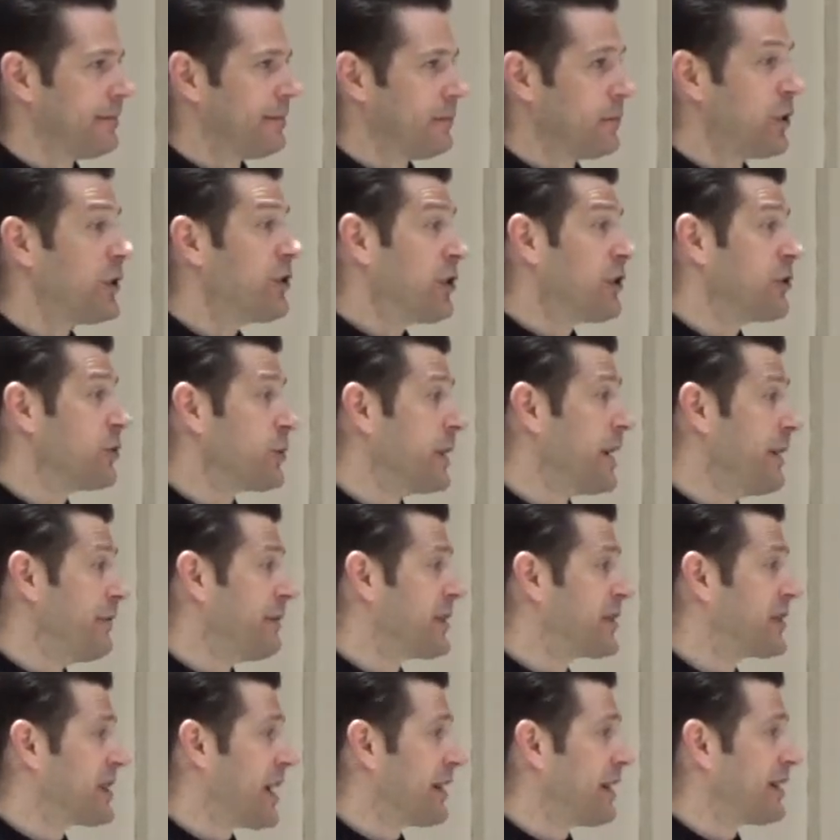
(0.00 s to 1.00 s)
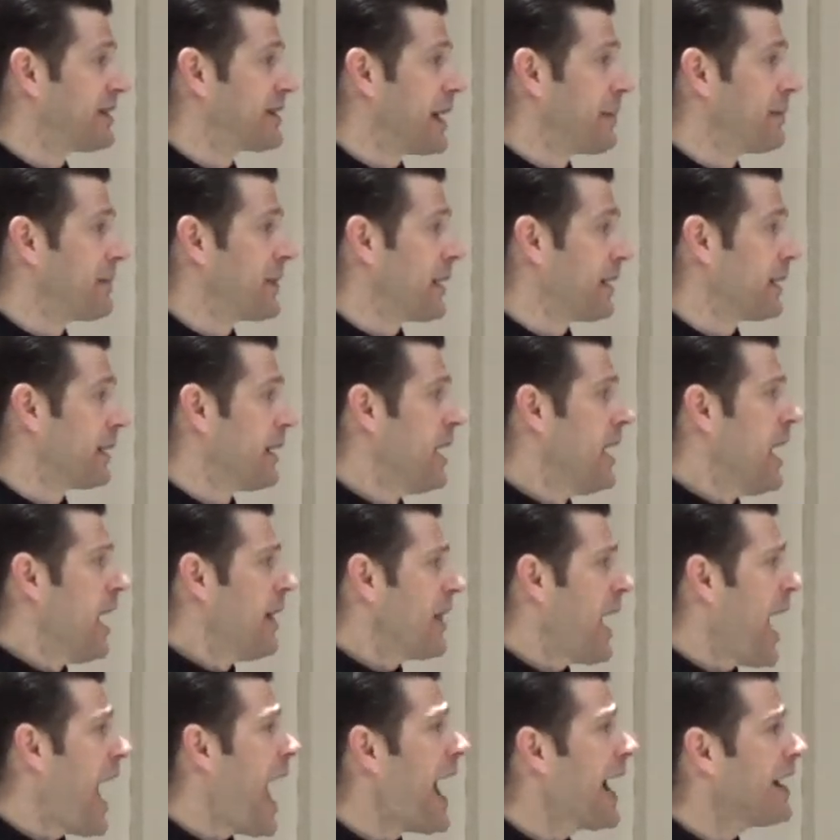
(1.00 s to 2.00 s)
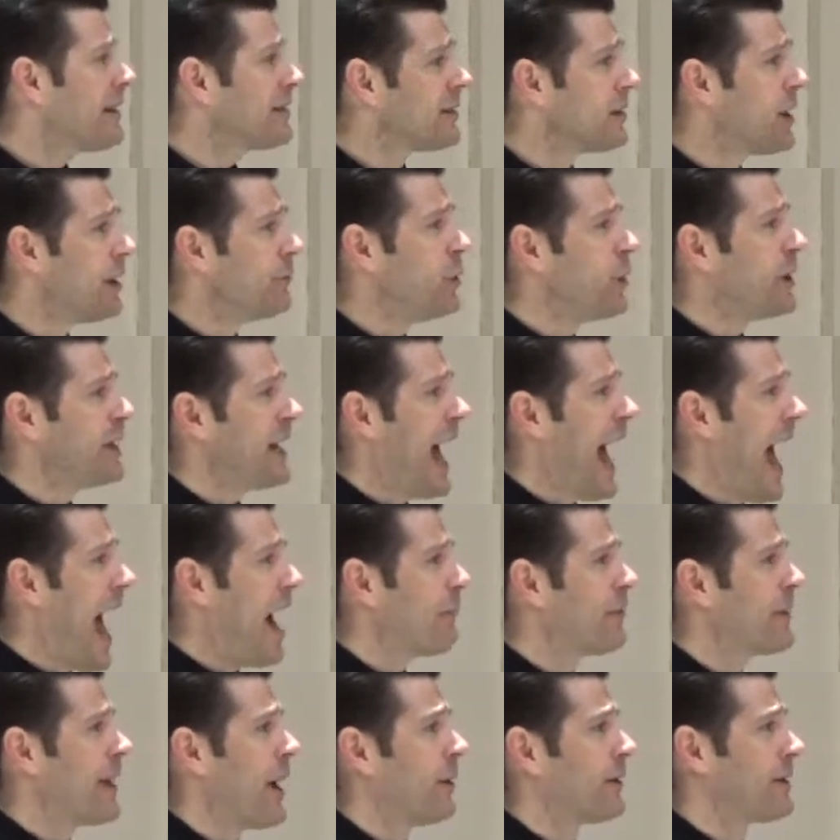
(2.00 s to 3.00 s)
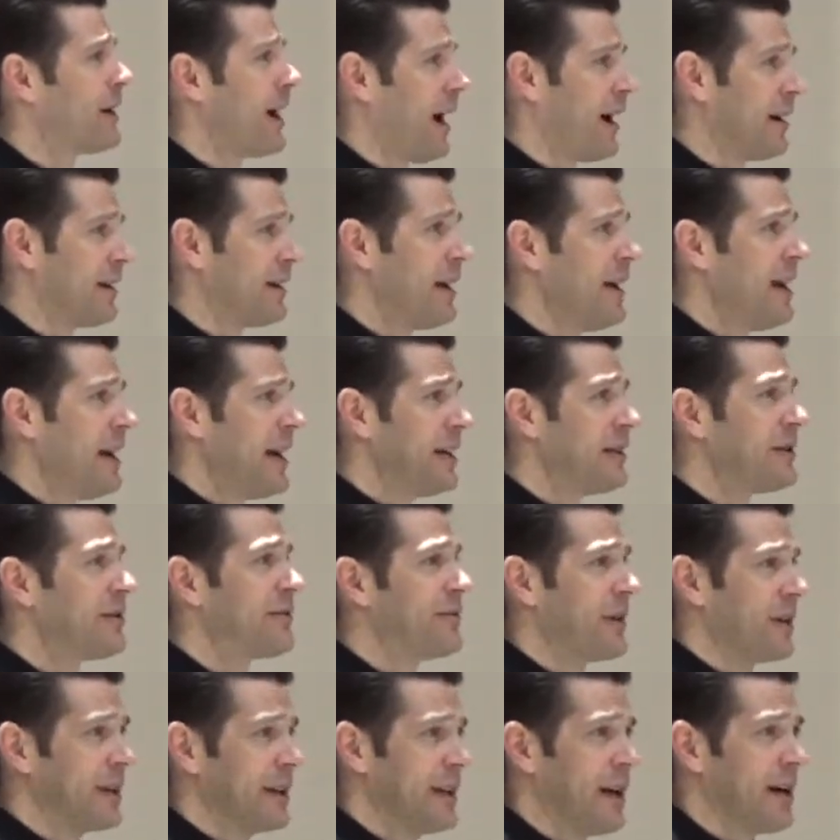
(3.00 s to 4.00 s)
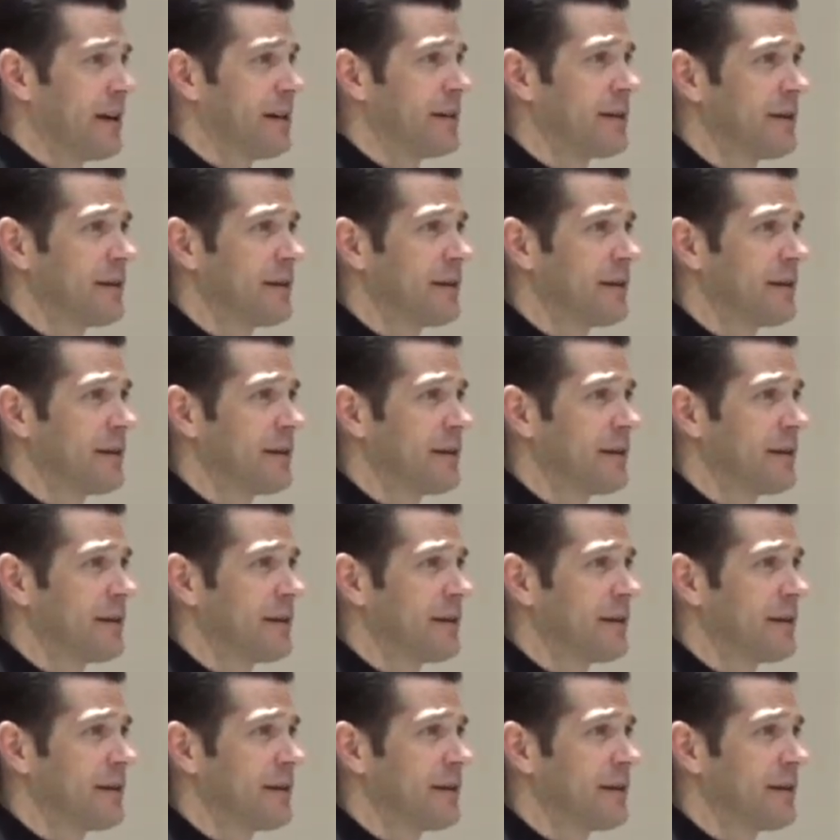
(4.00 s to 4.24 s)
Christians would even say the same thing. The highest love you can have without God is philia.